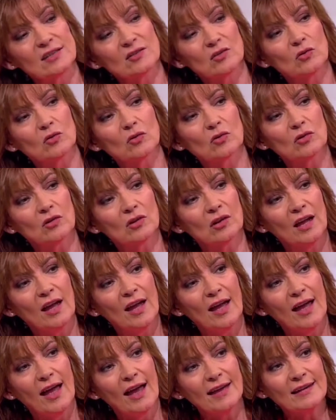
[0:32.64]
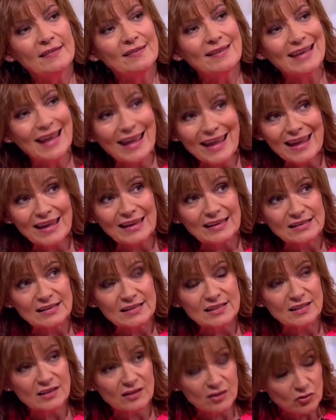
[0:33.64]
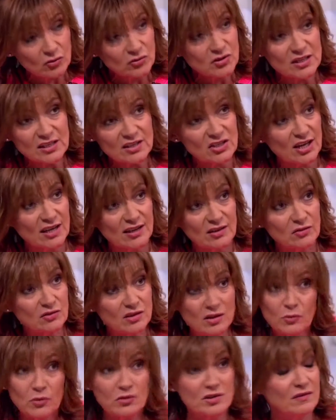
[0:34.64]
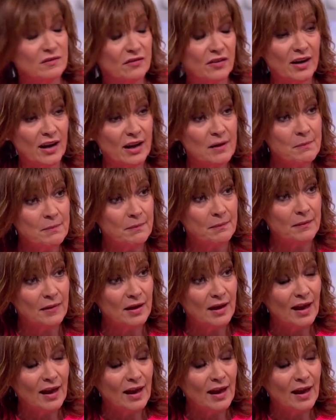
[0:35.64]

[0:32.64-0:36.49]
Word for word: along. Yeah. And in the end, their oldest child, it wasn't for him.